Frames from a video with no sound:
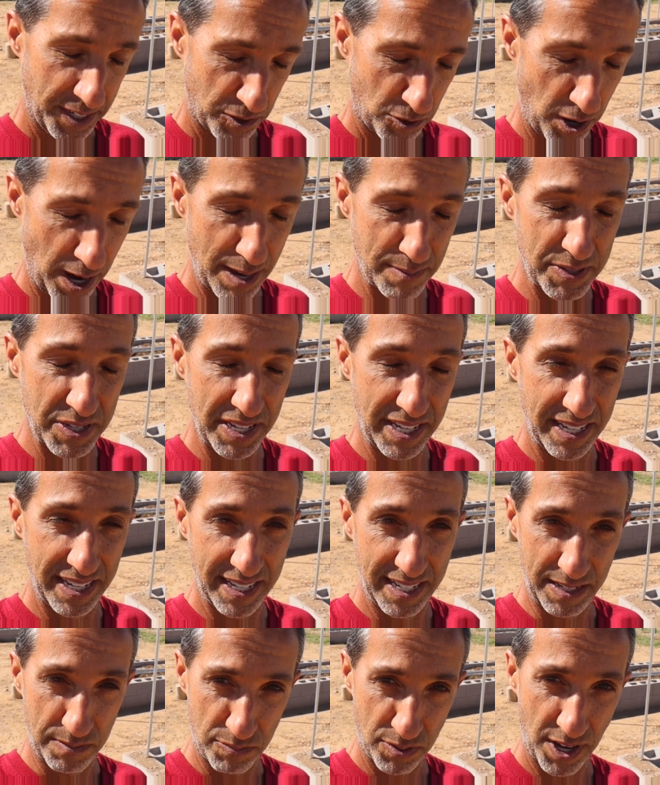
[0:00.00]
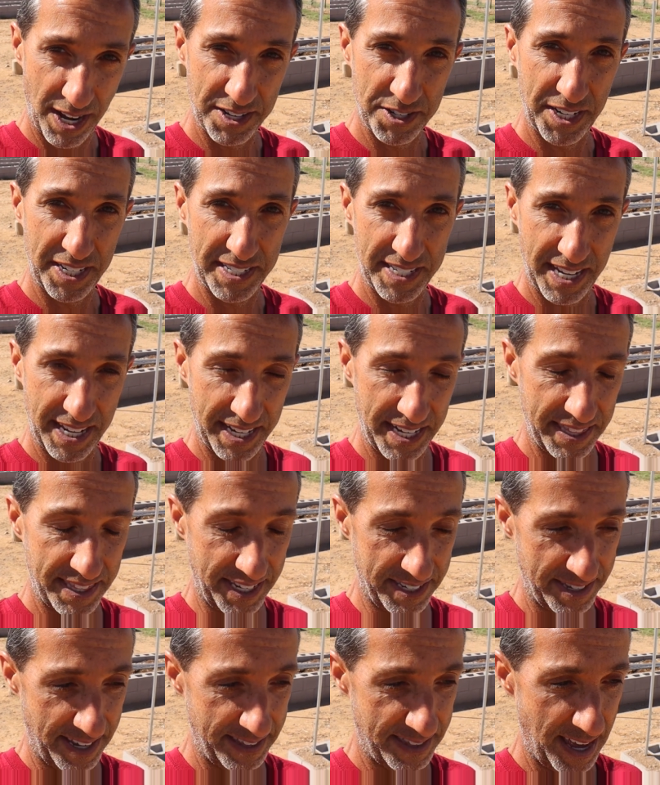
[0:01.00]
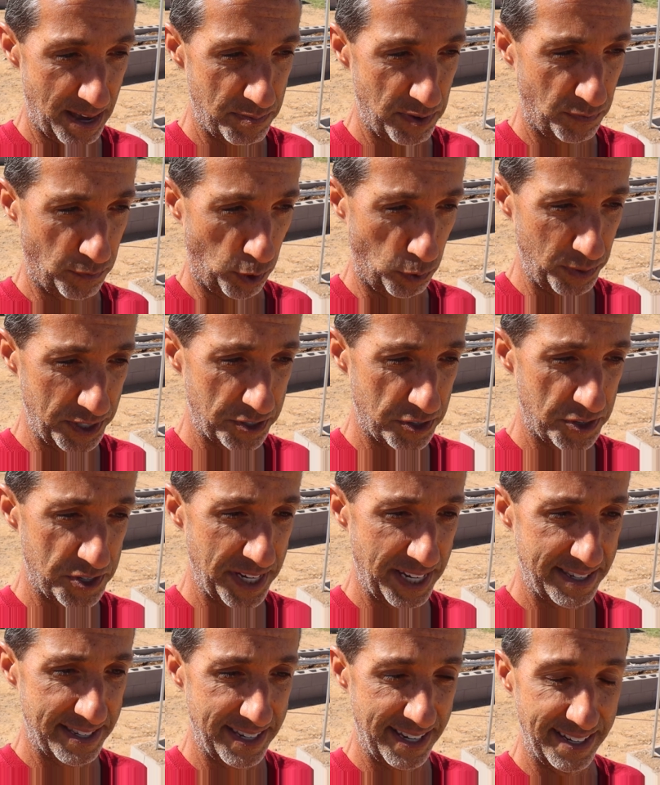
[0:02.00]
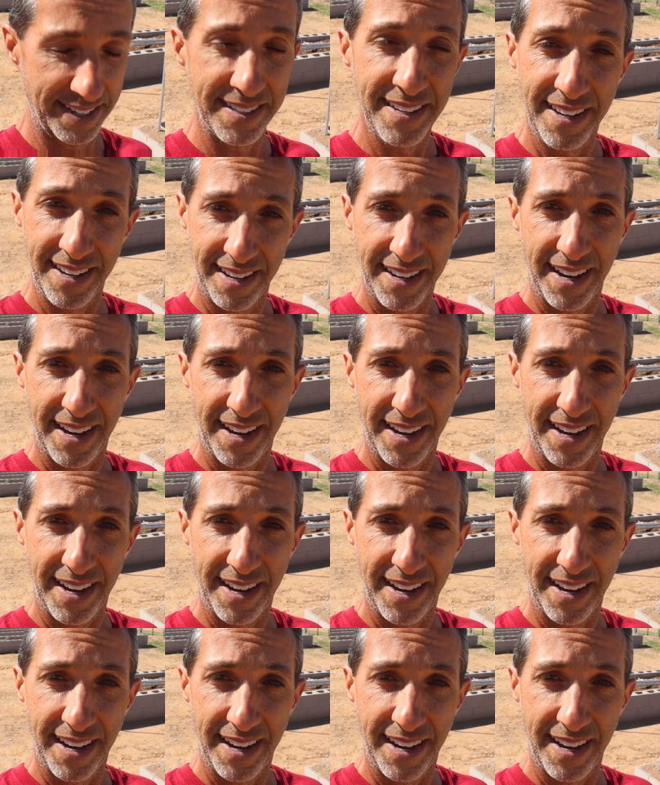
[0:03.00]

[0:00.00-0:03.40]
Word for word: crops in and projects done and things like that before winter sets in.